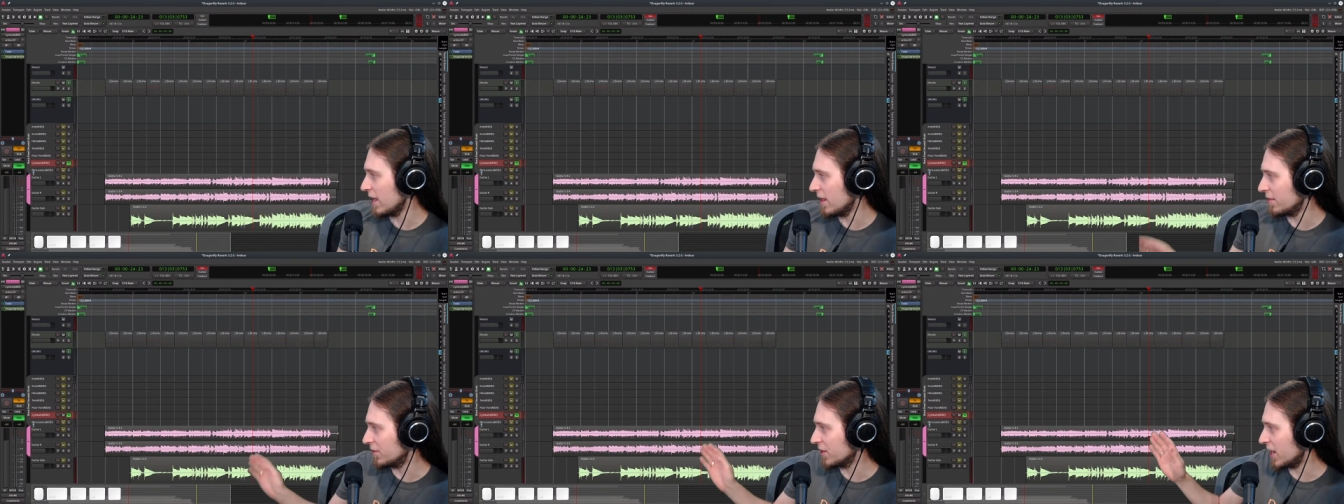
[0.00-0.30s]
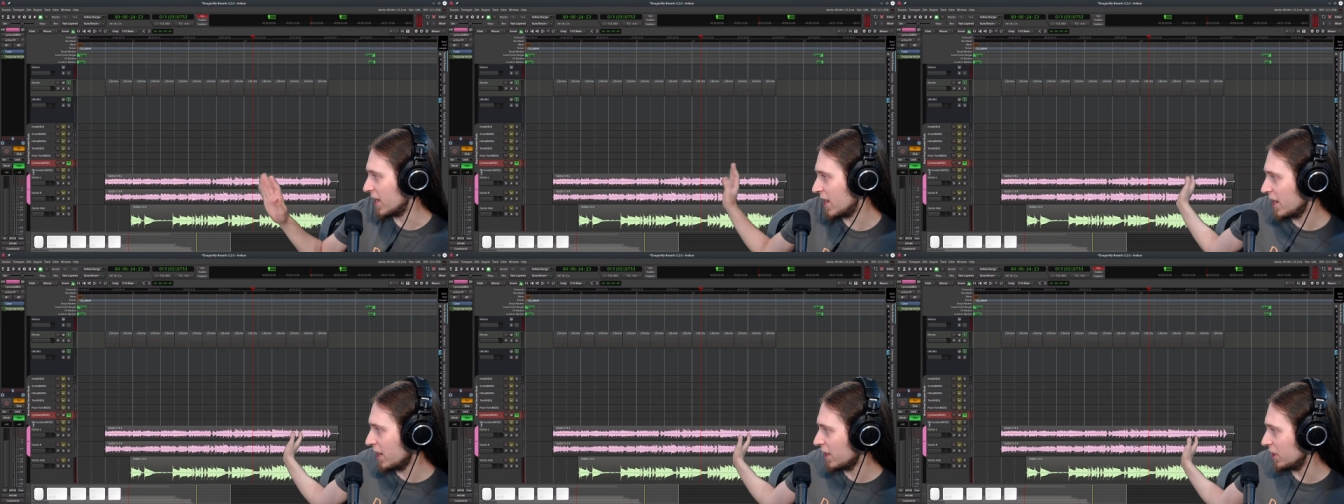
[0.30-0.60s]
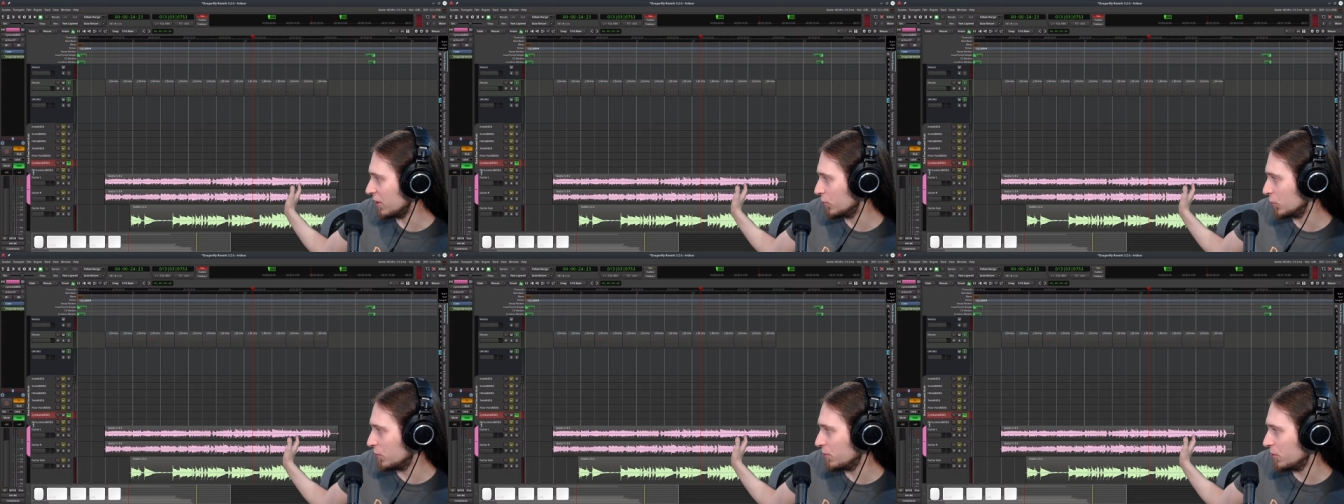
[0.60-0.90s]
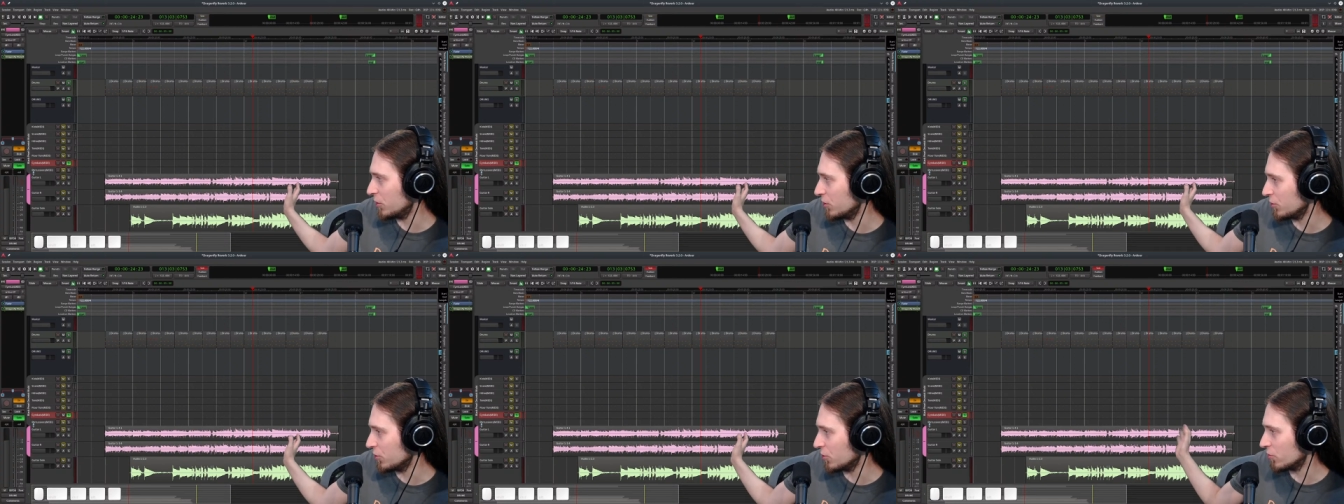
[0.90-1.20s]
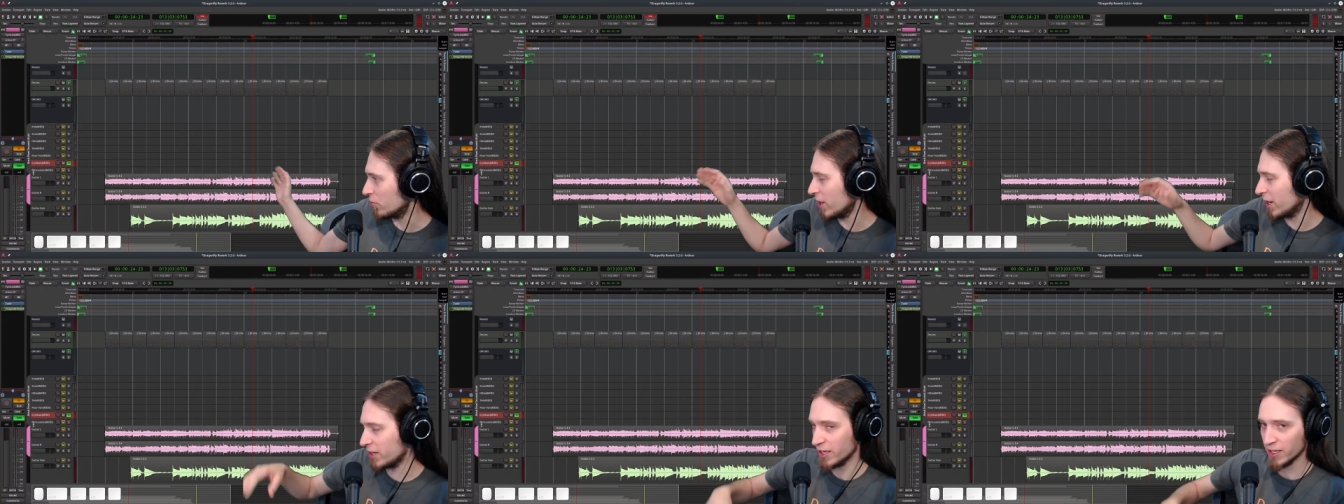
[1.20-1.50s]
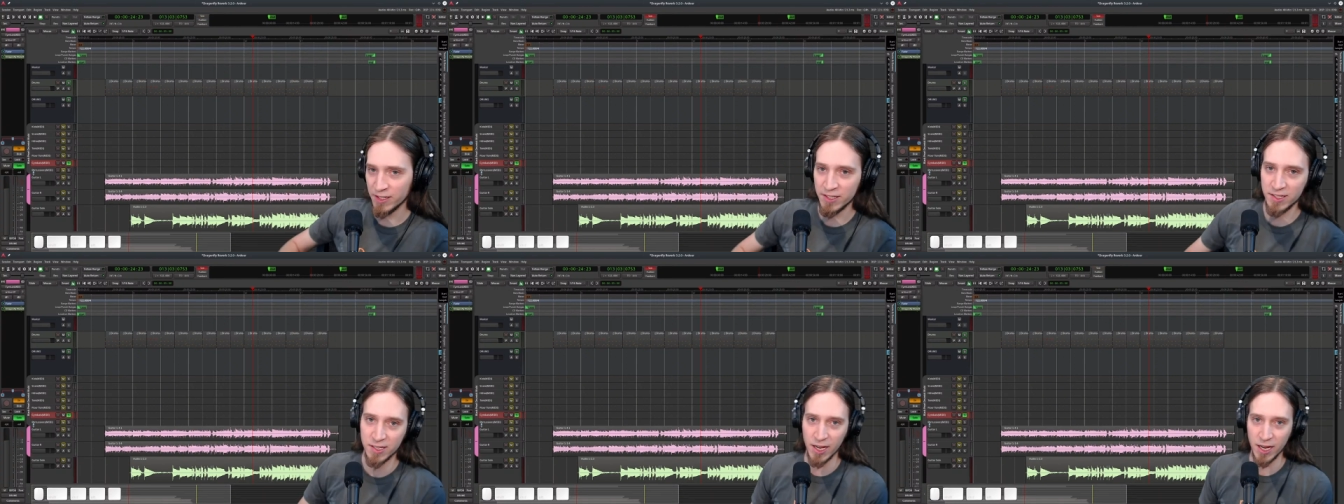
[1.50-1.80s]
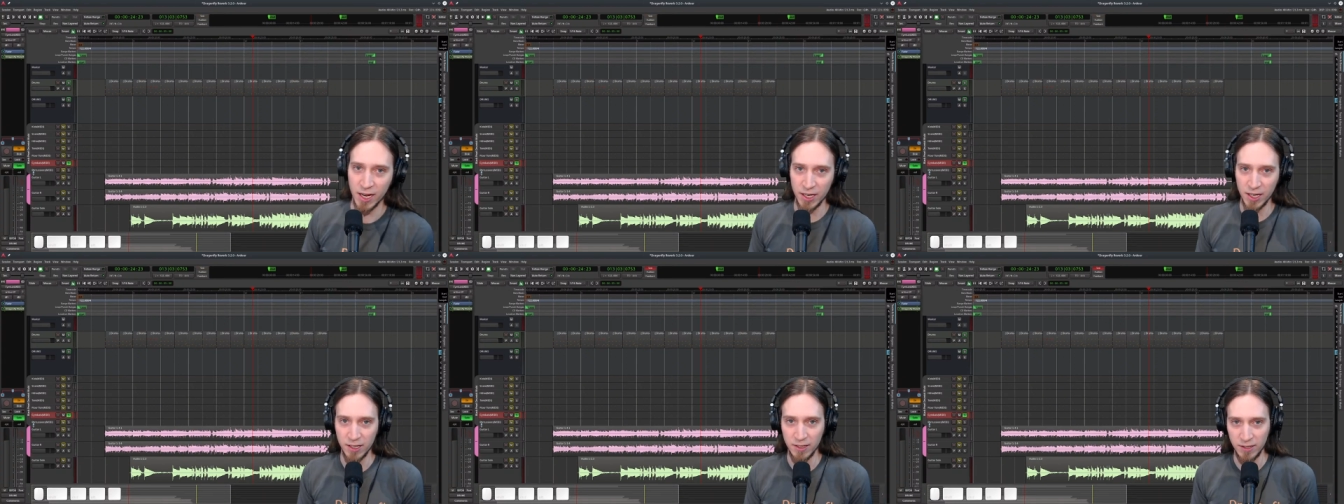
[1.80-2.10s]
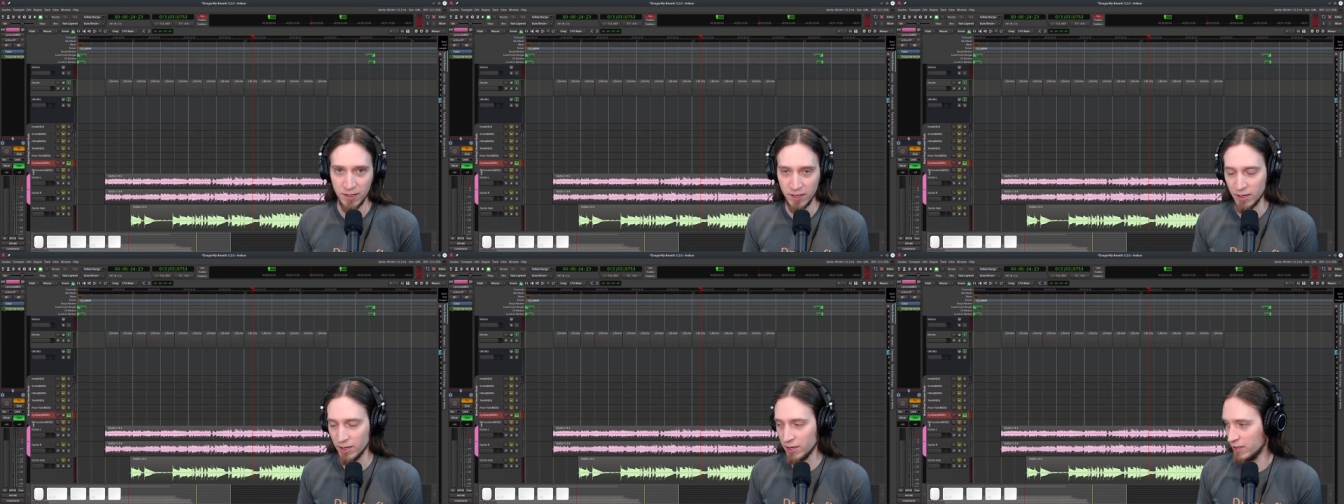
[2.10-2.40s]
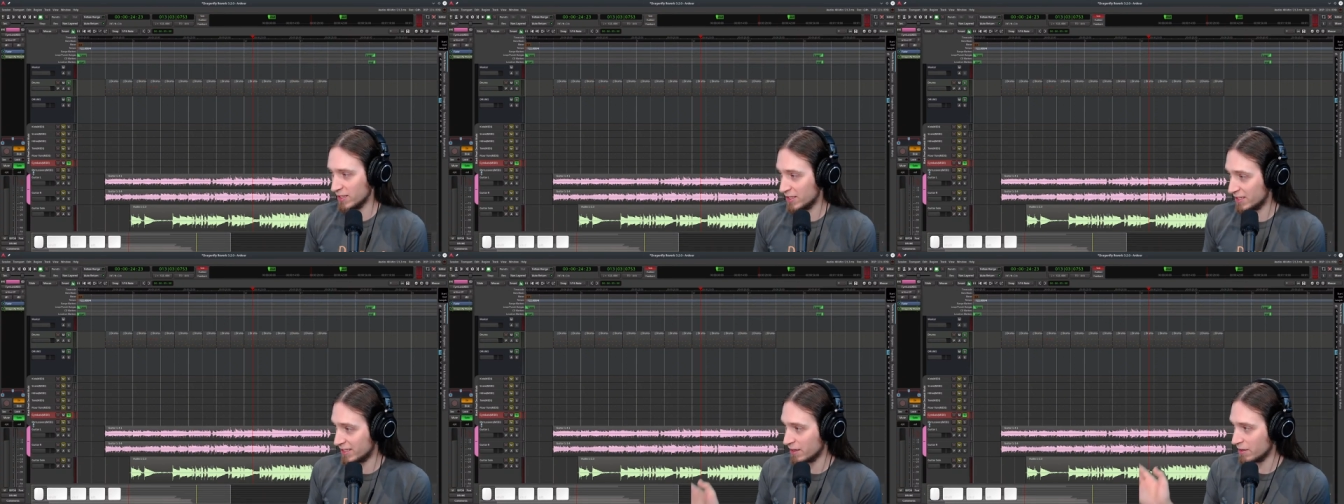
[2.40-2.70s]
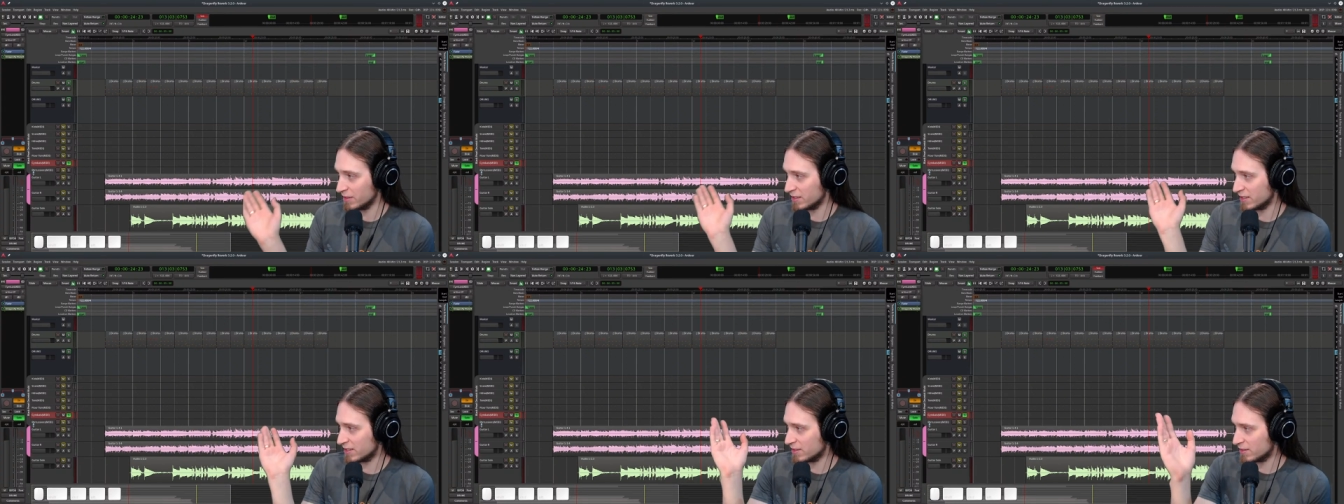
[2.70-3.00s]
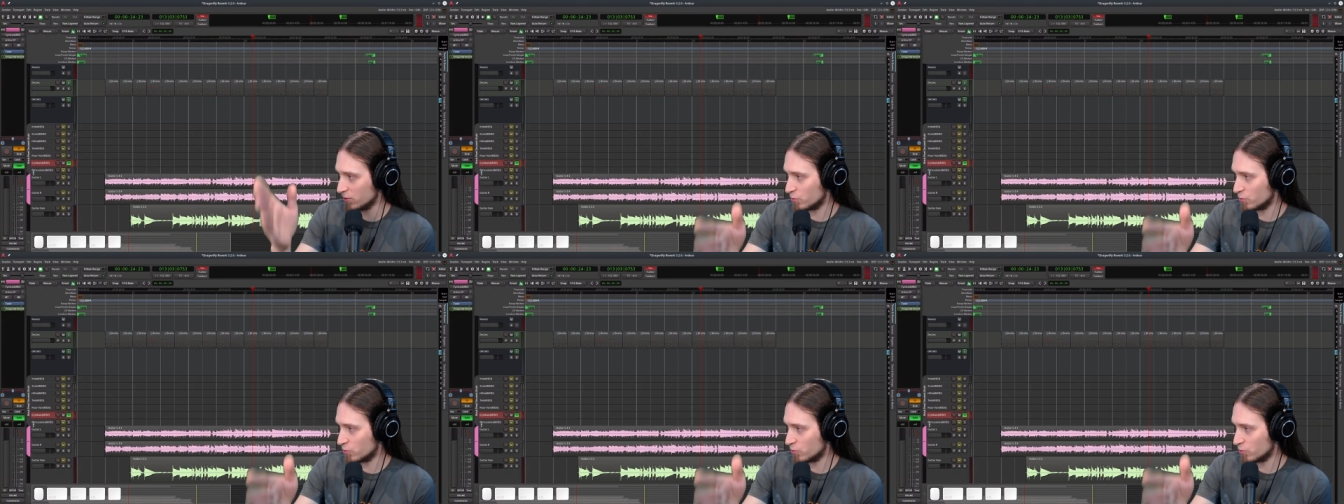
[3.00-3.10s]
and the hi-hat would be on your right-hand side and the